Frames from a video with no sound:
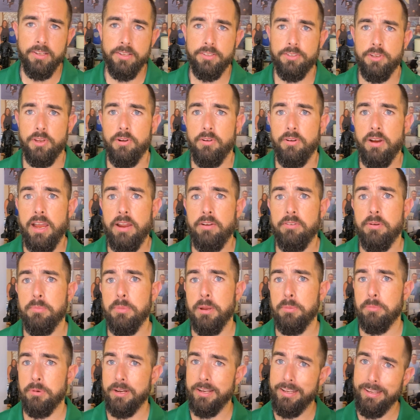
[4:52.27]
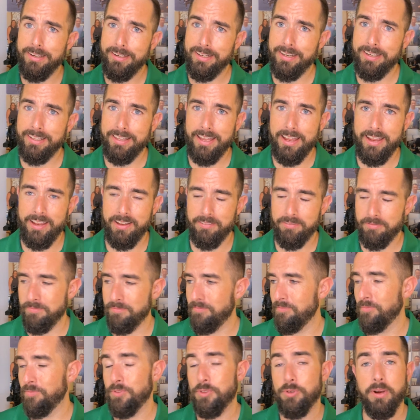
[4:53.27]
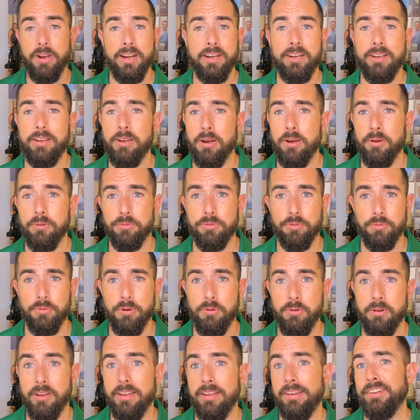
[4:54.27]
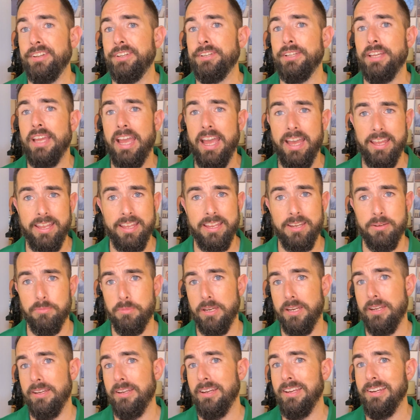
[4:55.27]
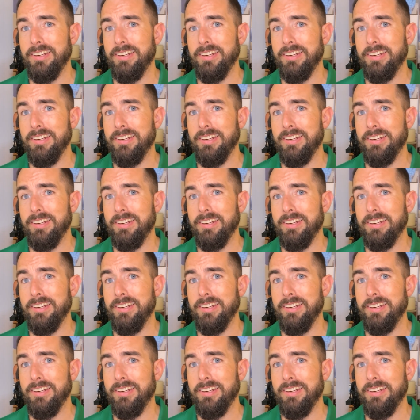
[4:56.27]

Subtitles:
So I remember getting that, trying to go through it at Inman,